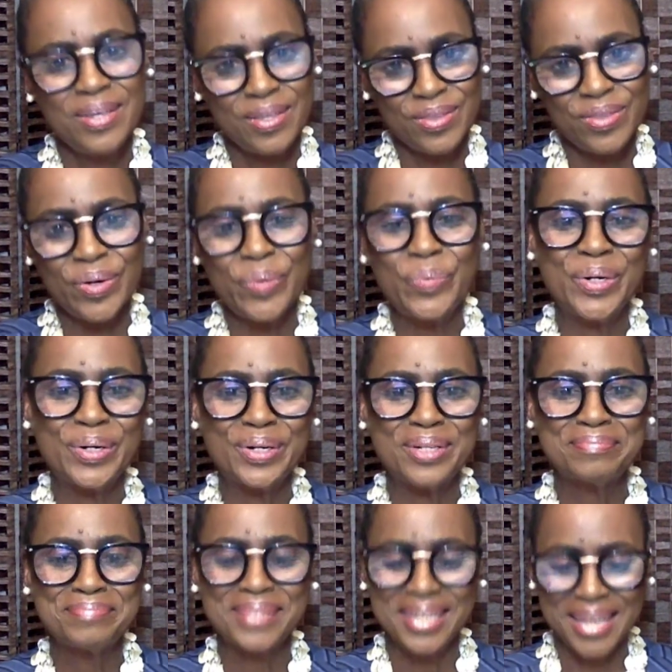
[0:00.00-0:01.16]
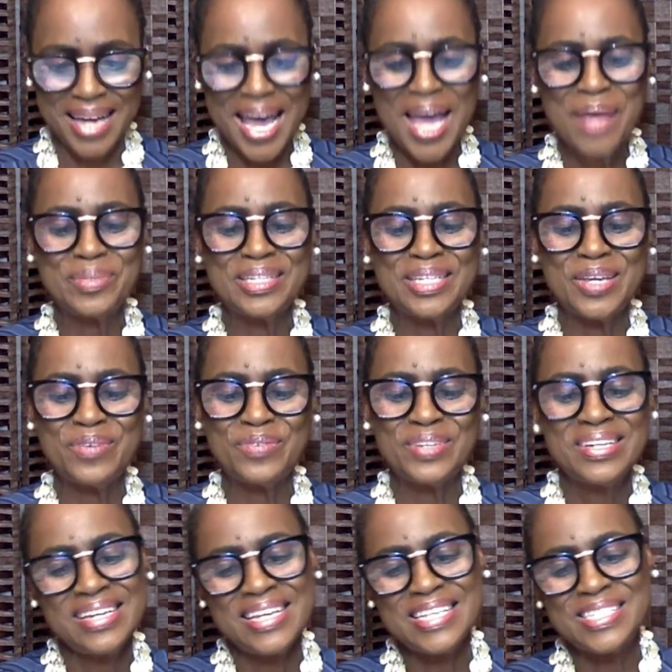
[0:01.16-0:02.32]
Their work, I believe,
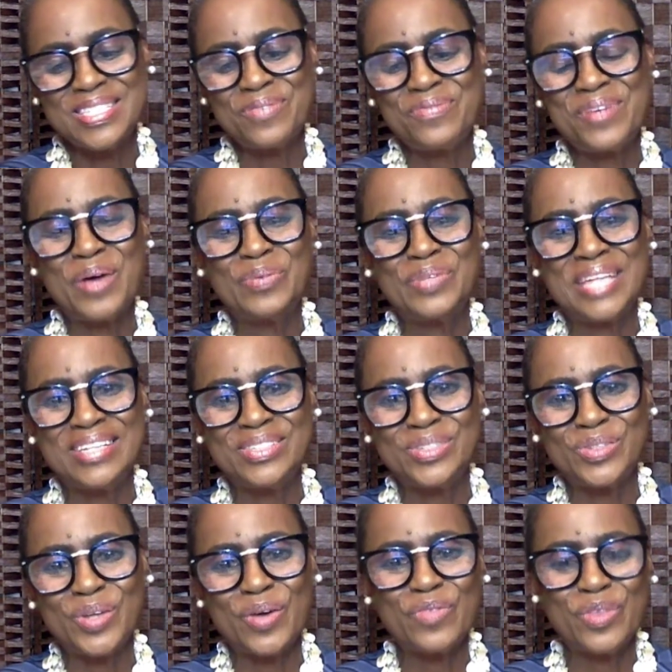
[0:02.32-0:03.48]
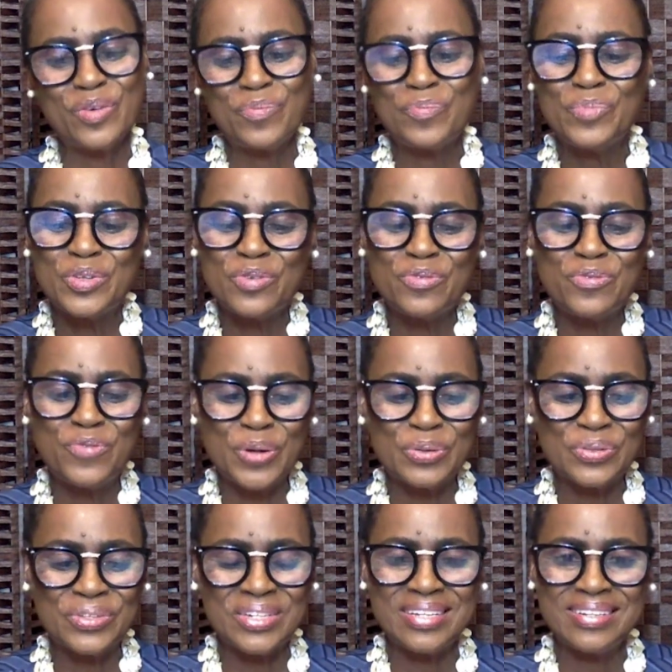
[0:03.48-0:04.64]
is the foundation of the
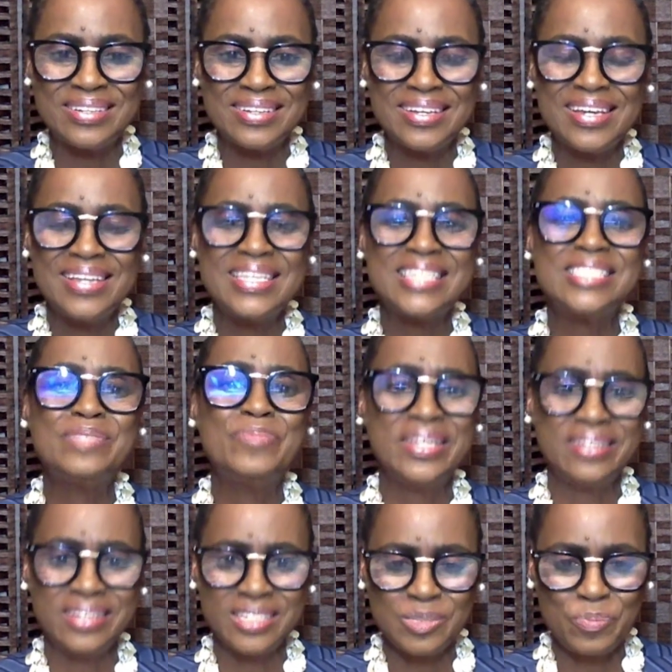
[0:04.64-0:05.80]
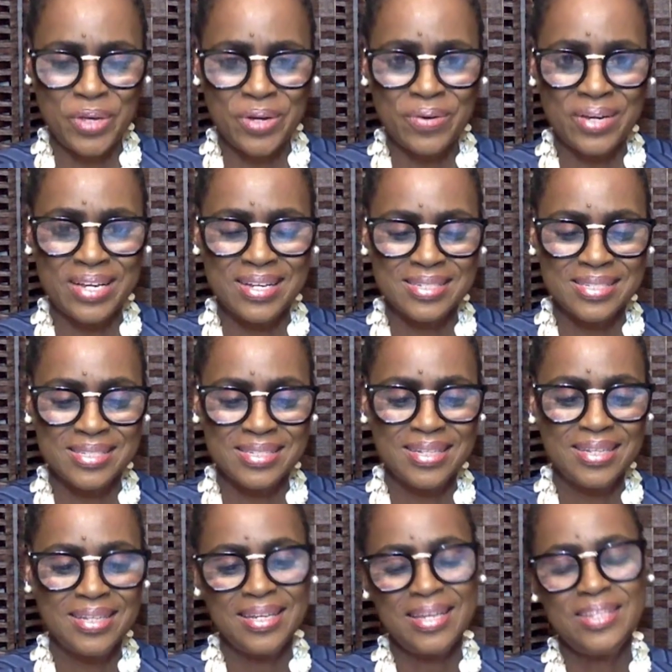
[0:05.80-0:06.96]
diversity that is being experienced
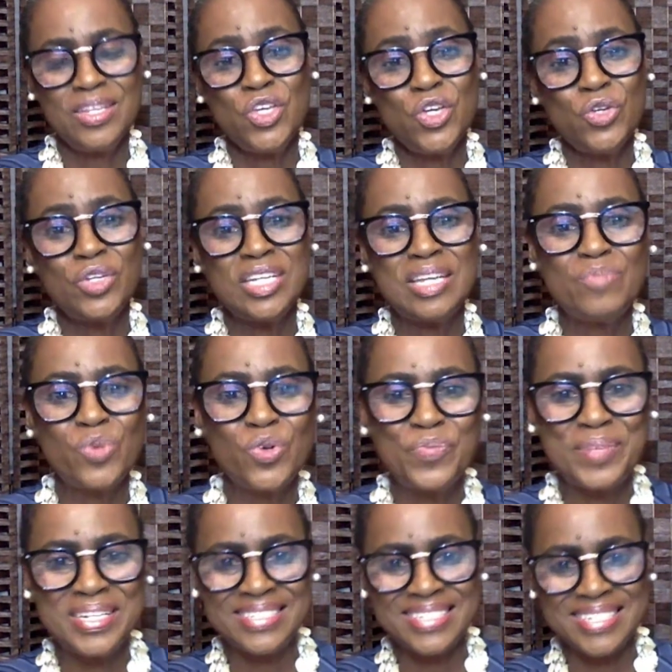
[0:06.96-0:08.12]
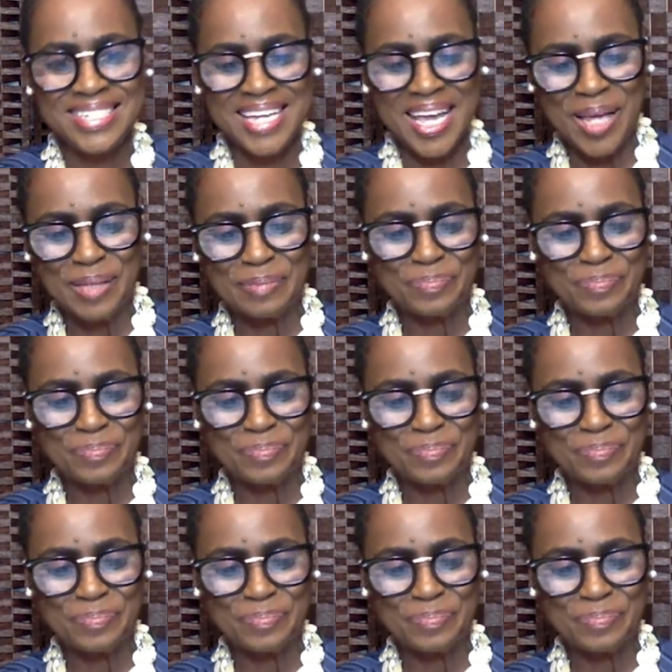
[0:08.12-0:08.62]
in the unity movement today.